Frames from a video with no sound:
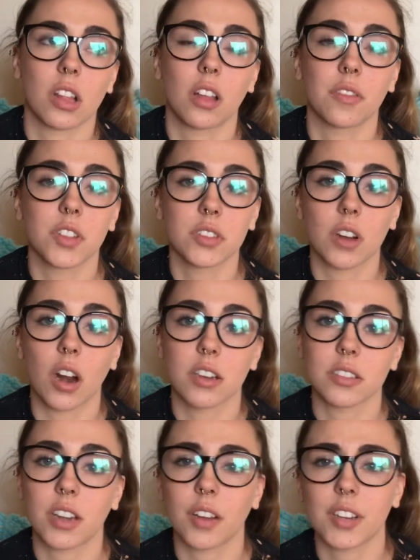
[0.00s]
I love the
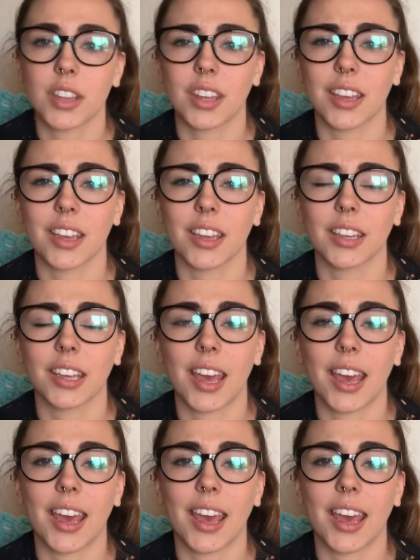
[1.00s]
stars and everything.